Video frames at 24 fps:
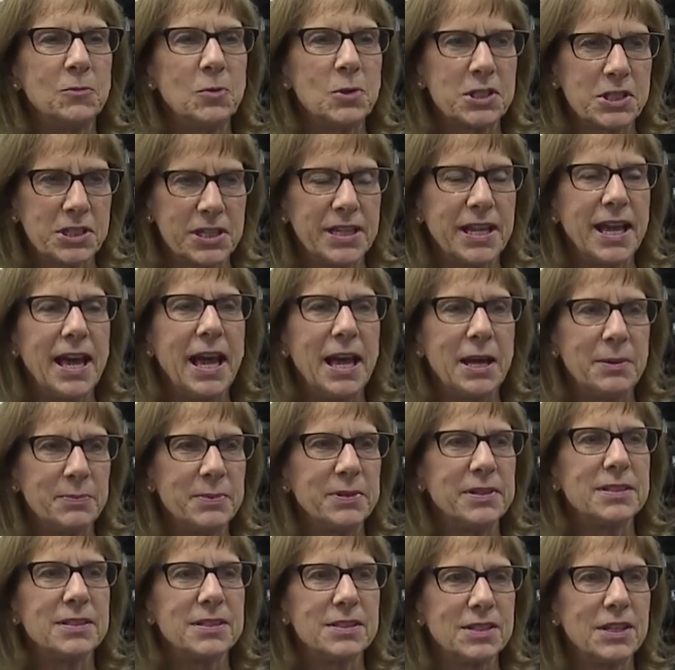what's going to
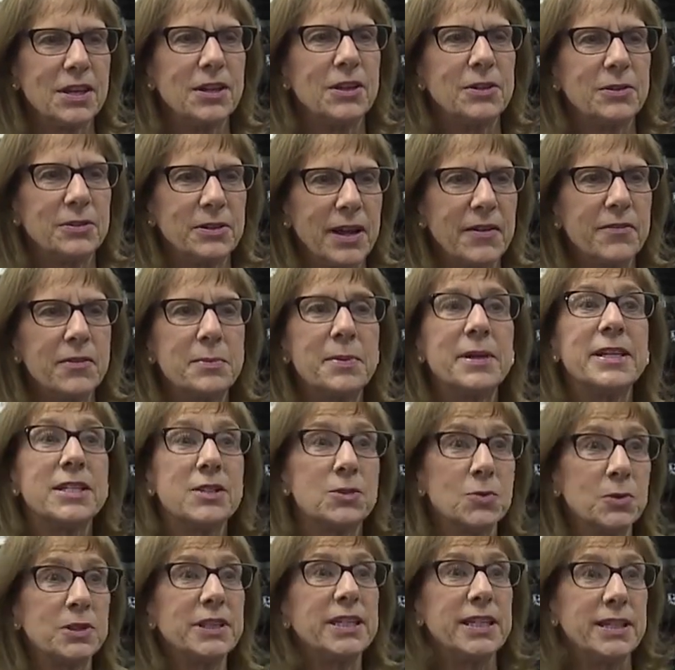happen. So everybody's
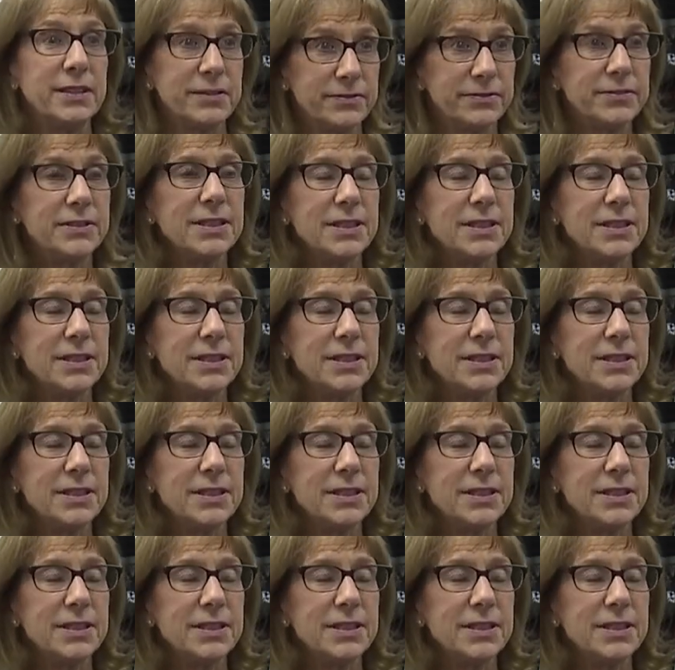relieved.